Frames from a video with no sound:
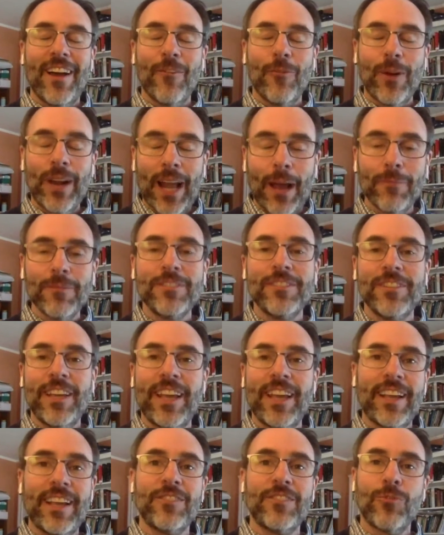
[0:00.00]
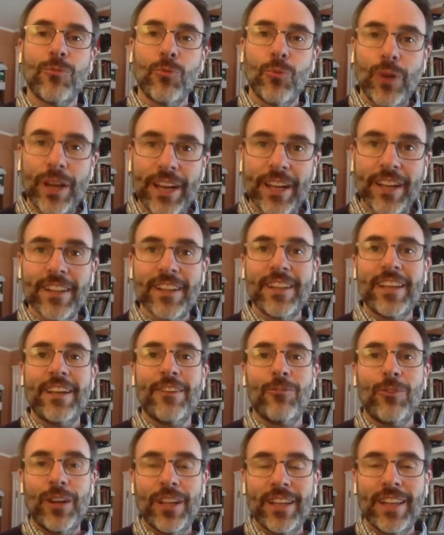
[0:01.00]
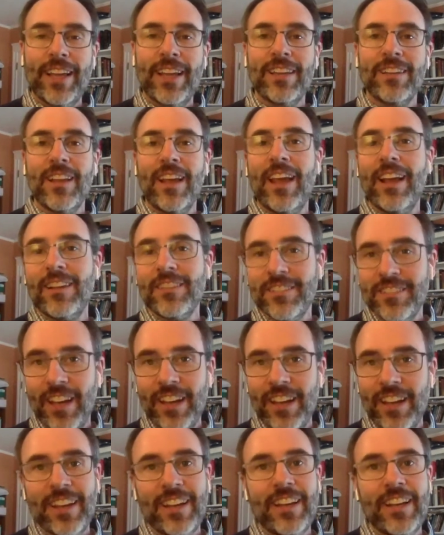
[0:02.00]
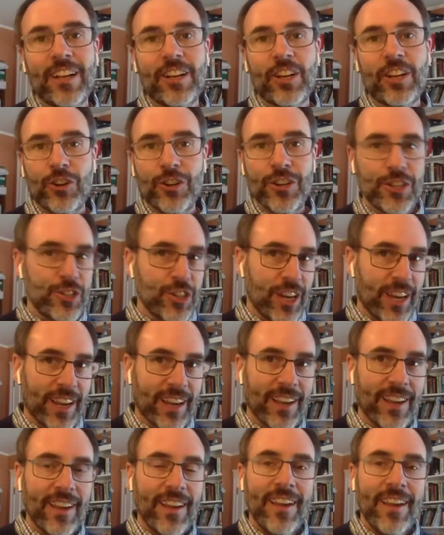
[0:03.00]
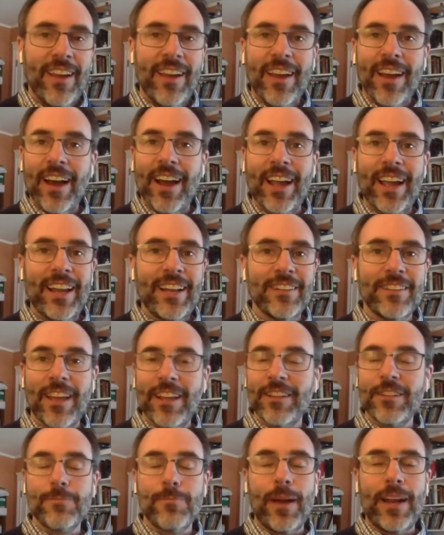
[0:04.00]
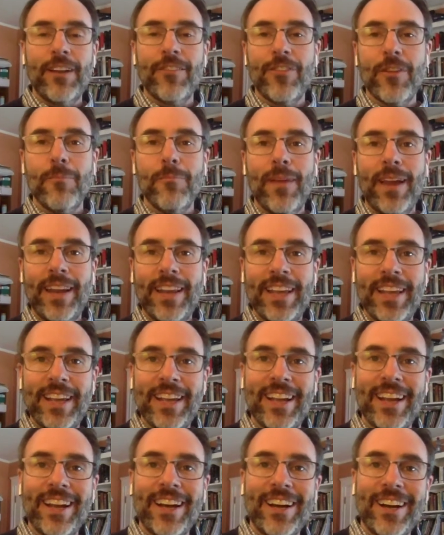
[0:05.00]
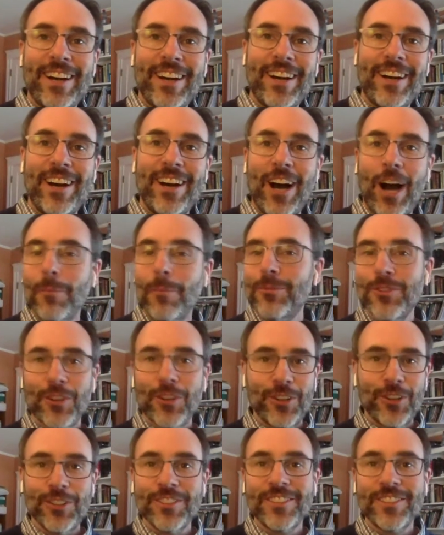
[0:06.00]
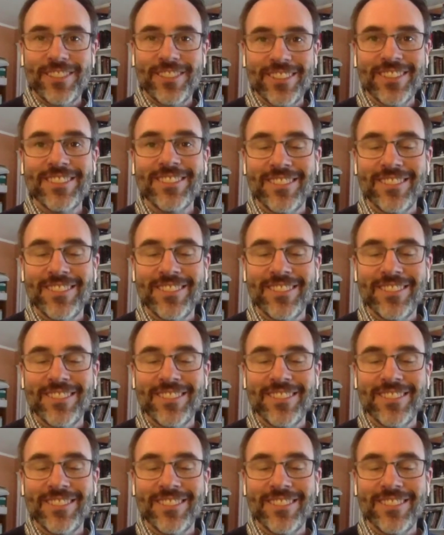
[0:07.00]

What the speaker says: what I'm seeing is really, really exciting and encouraging in spite of the many obstacles.